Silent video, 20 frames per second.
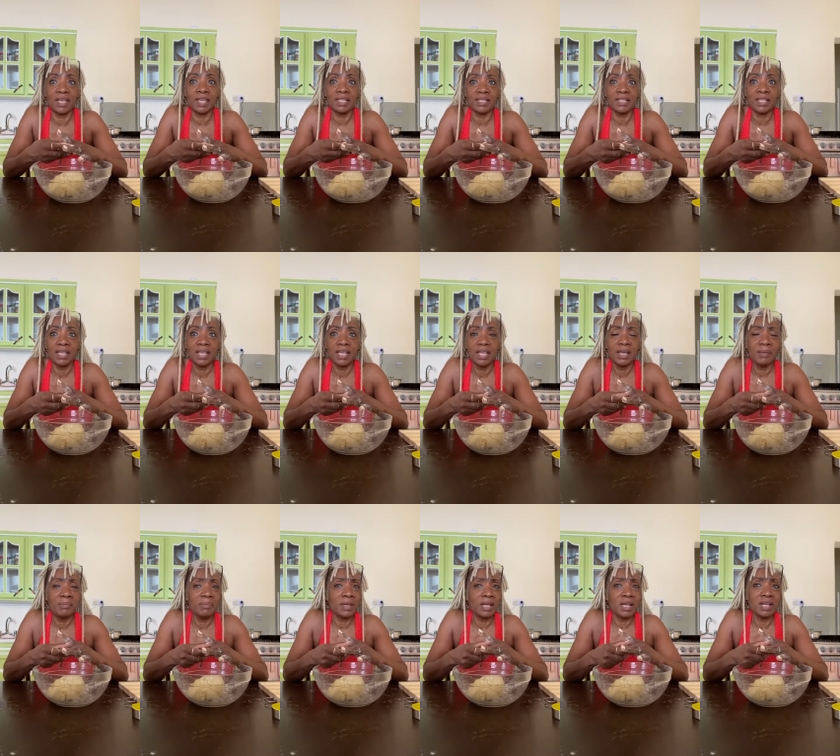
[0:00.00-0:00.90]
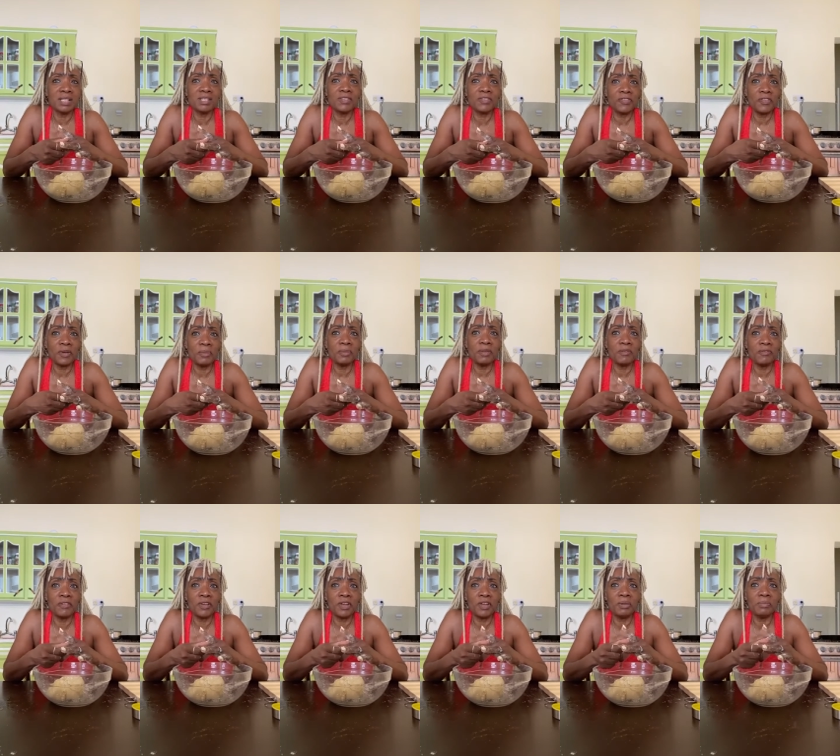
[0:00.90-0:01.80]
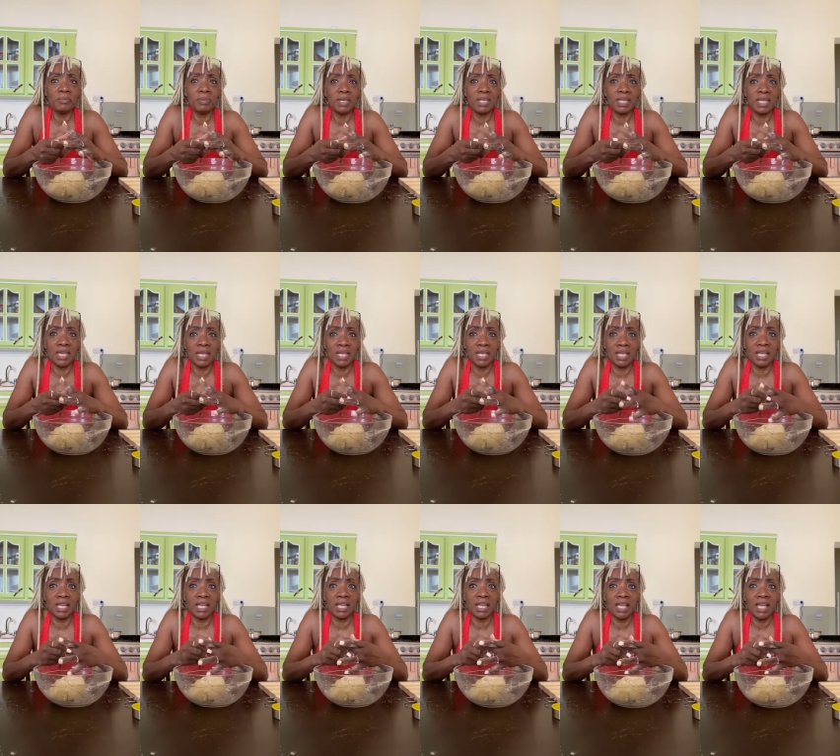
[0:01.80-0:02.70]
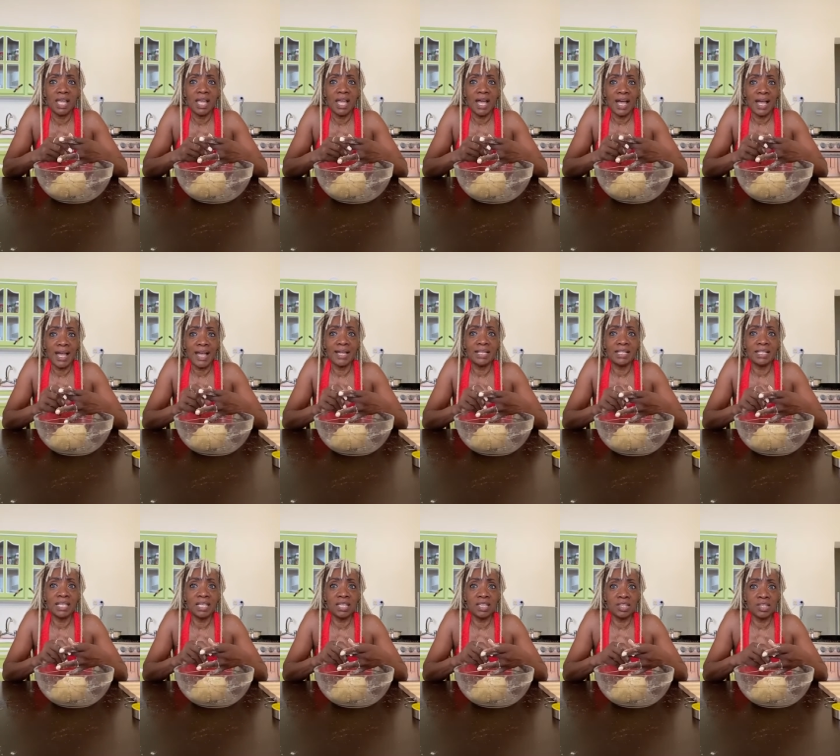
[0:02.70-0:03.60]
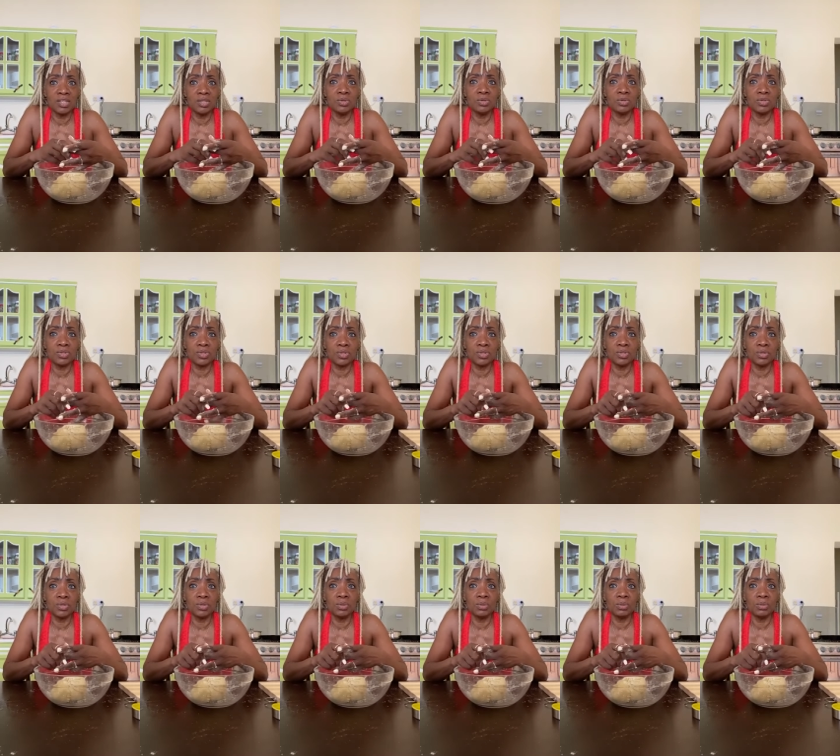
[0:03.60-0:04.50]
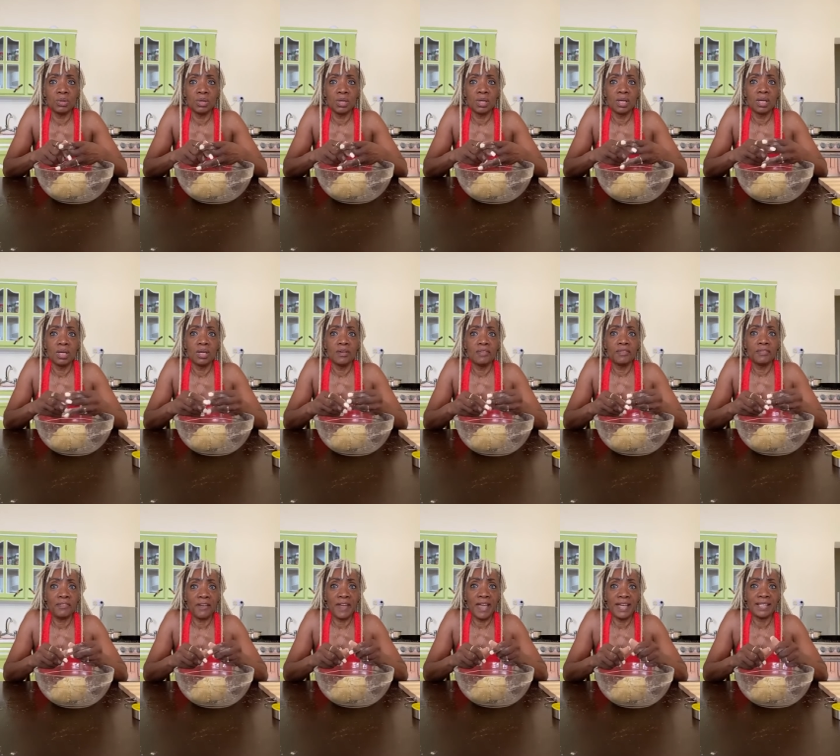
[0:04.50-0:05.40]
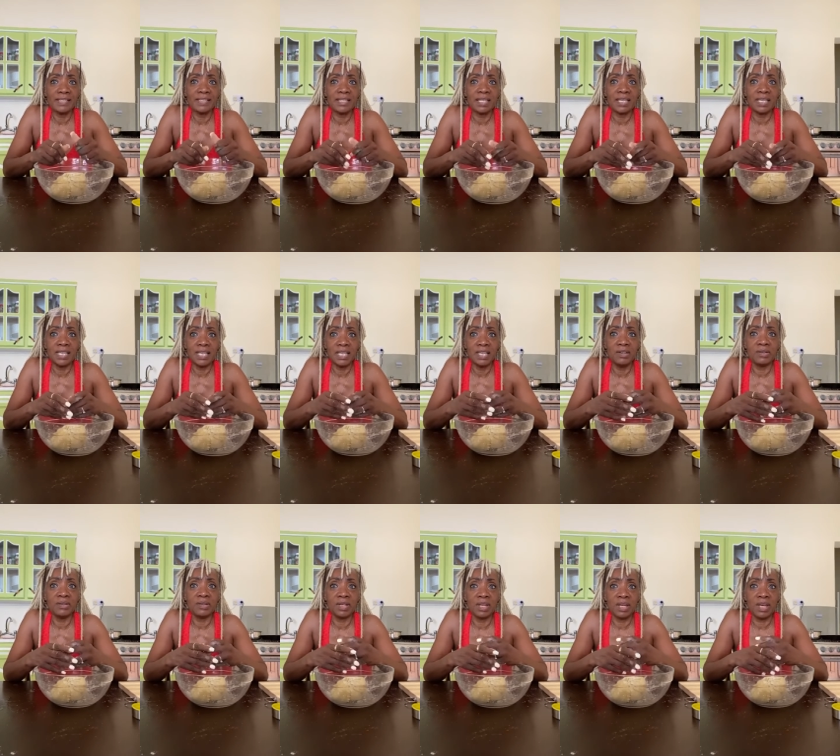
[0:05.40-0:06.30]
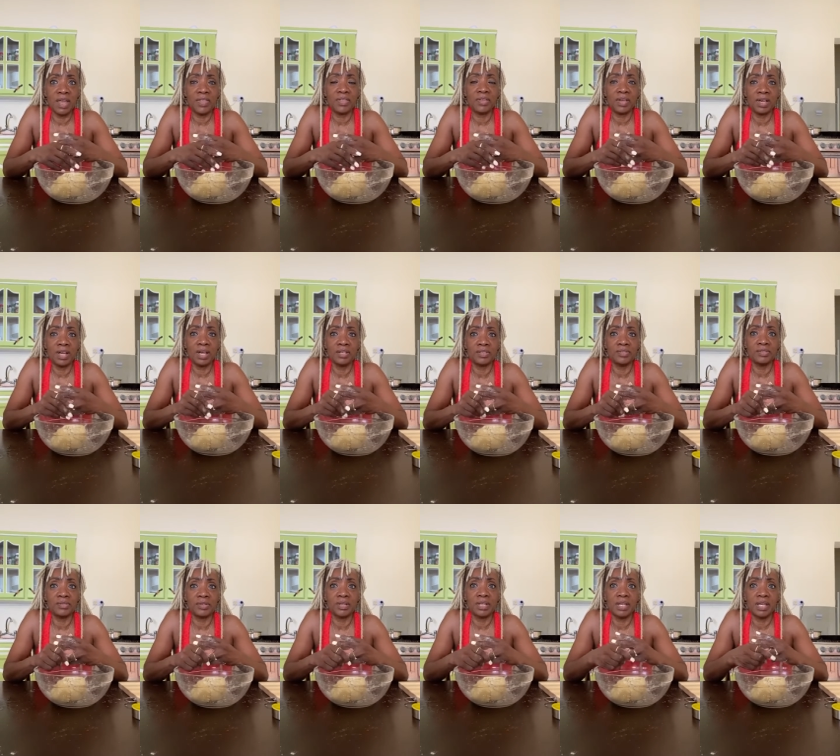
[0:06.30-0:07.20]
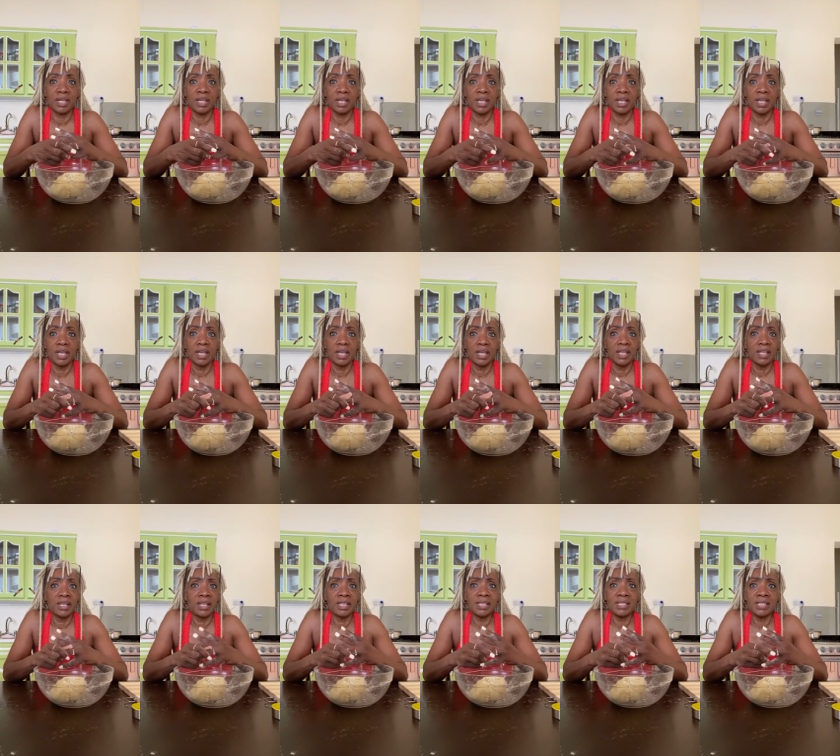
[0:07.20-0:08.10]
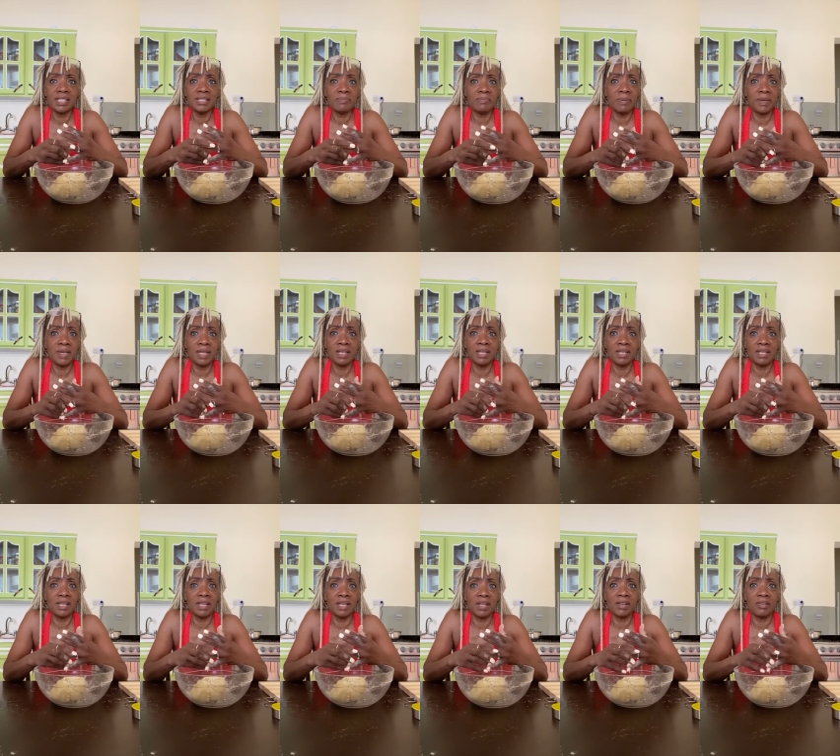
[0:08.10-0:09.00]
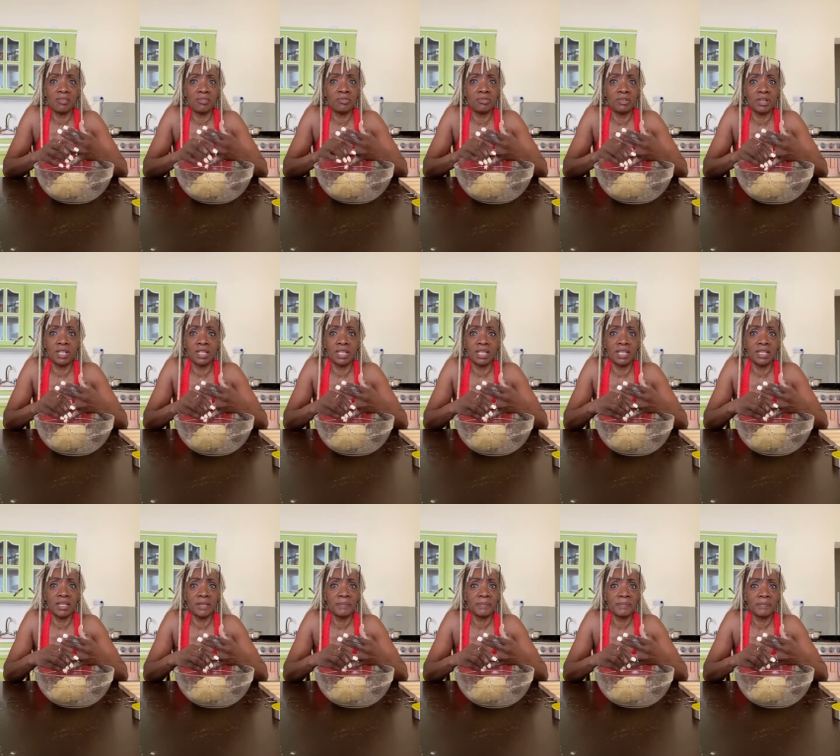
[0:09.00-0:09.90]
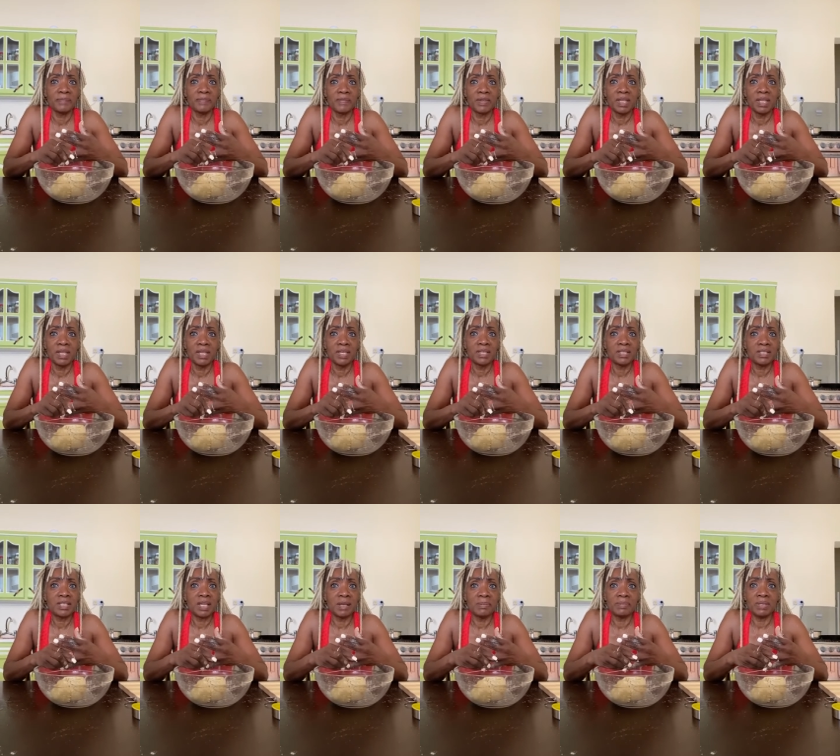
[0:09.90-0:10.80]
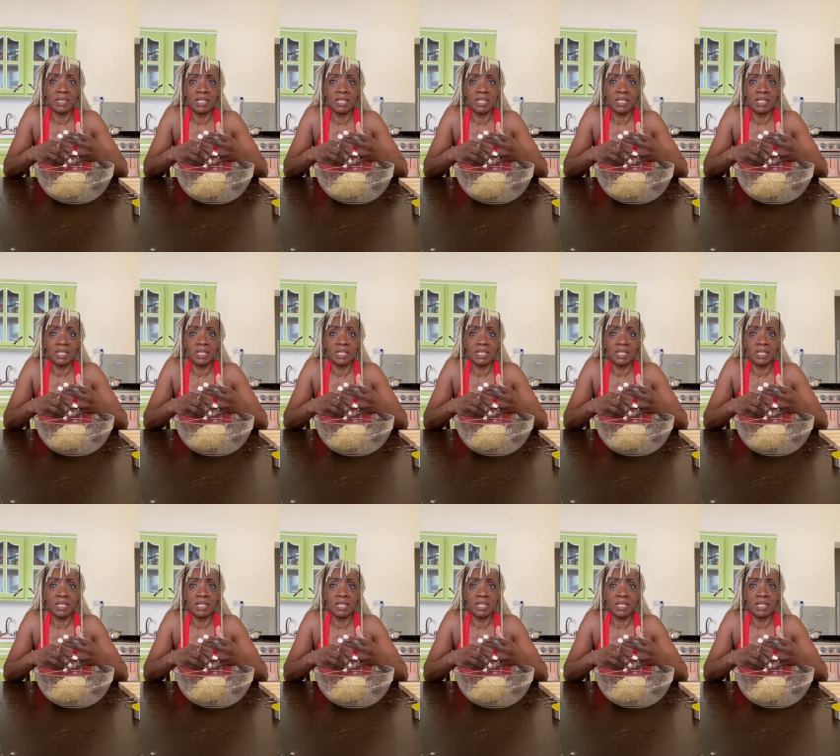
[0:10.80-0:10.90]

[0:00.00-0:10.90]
I don't know. And I have to verbalize it, because if I don't do it now as I am in it, it'll pass.